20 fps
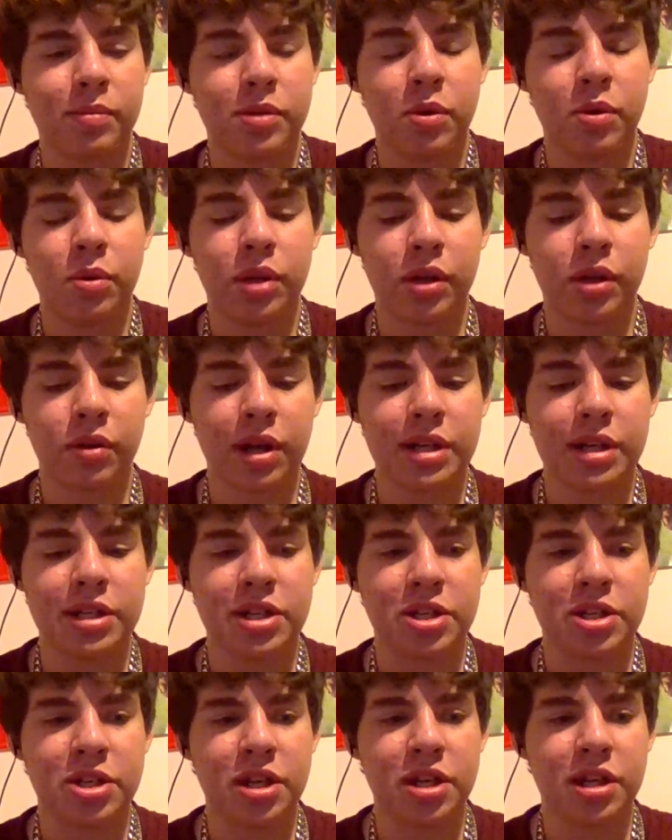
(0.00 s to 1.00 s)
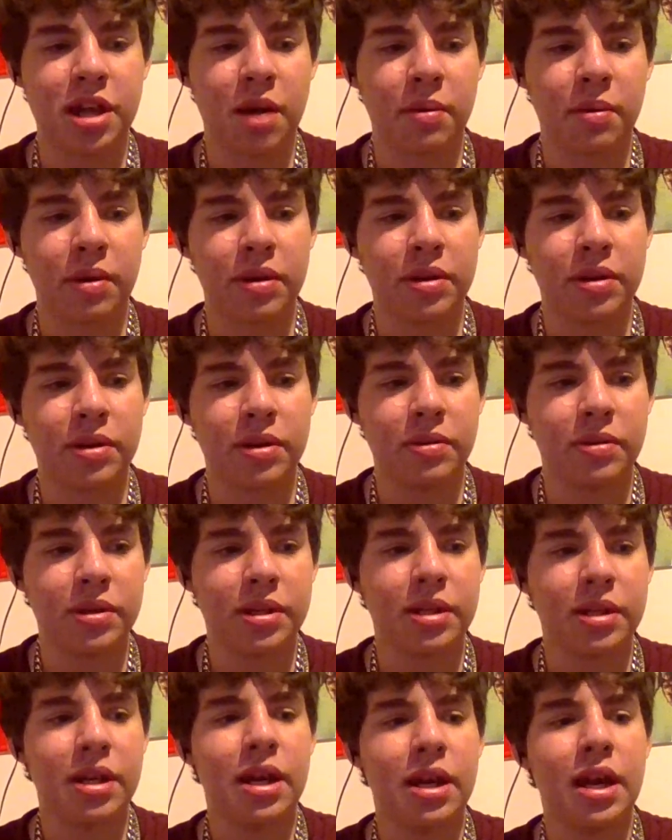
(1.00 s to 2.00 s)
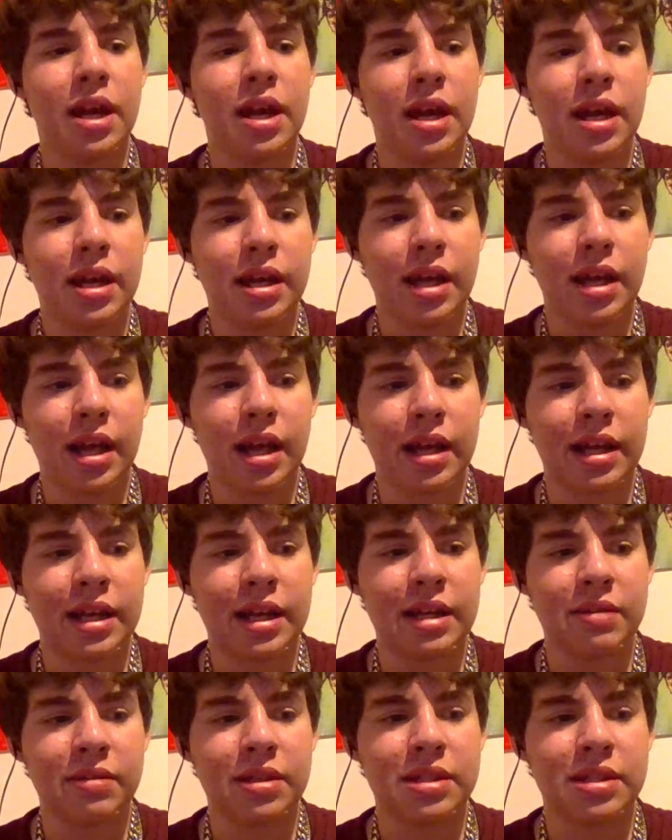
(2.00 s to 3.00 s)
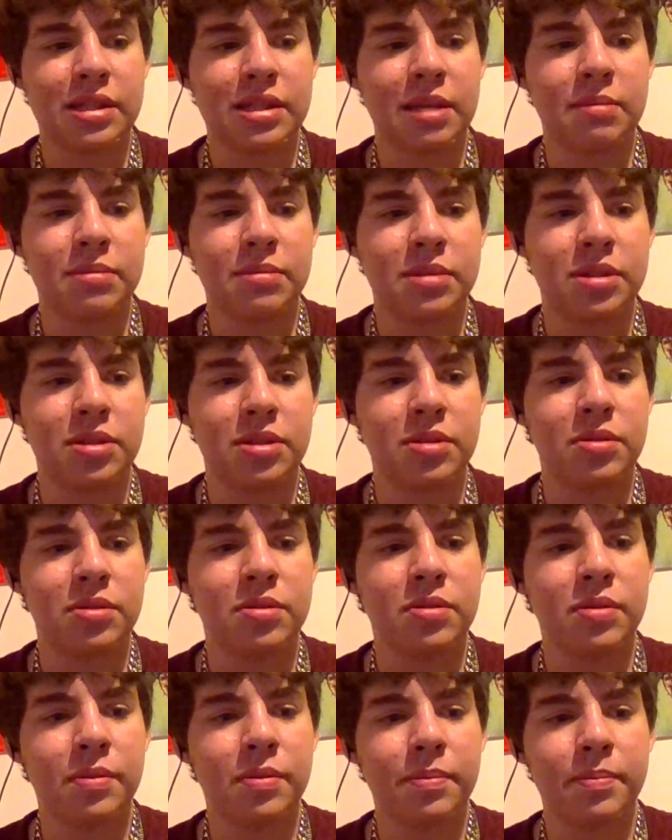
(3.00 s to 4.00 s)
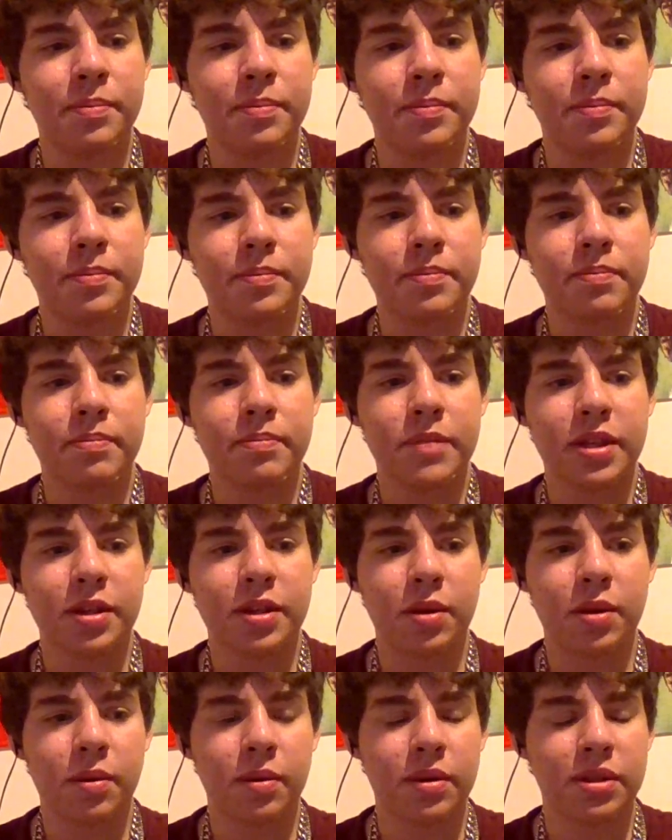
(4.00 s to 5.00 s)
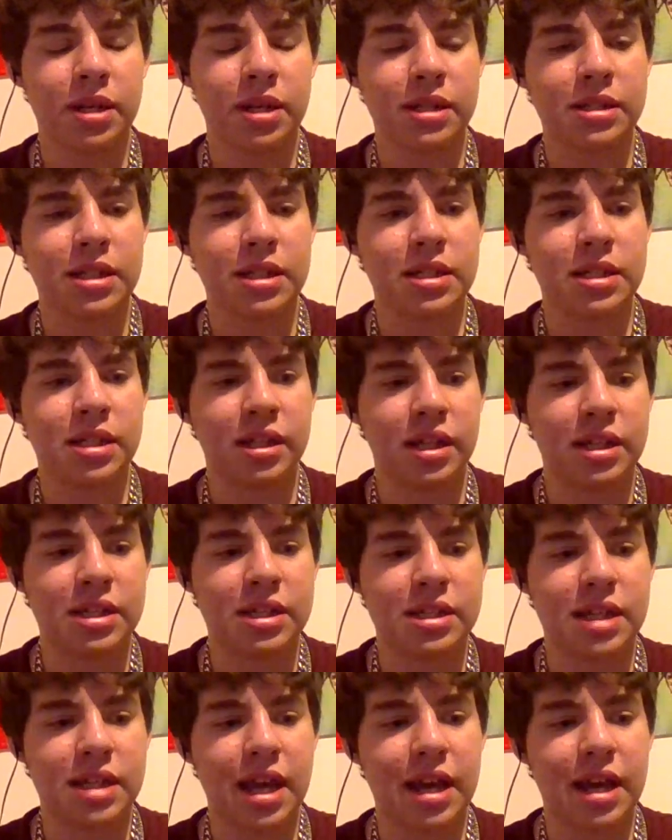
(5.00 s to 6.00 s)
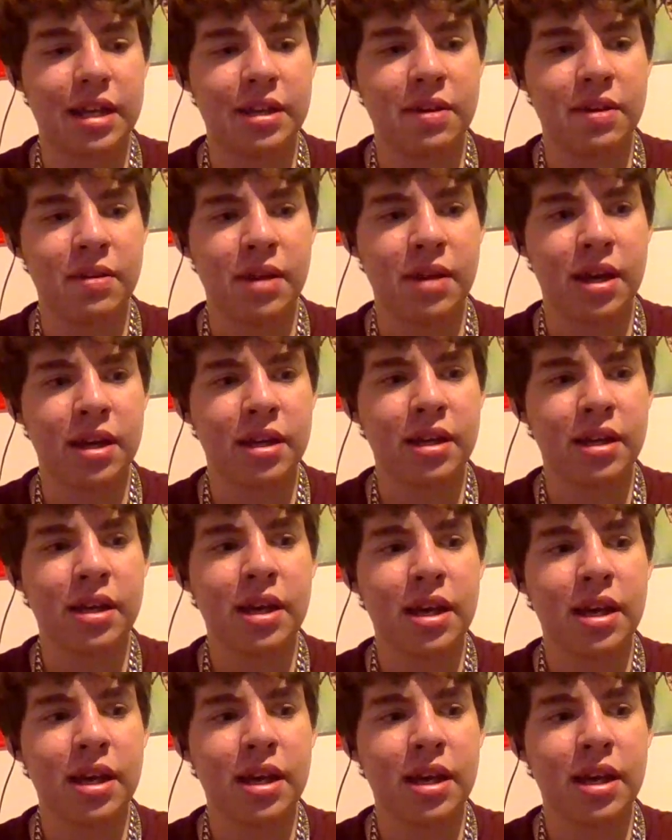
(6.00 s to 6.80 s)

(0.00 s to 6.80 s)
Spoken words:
doing the crazy shit that we were doing, he didn't really seem too reluctant to let his dad do that.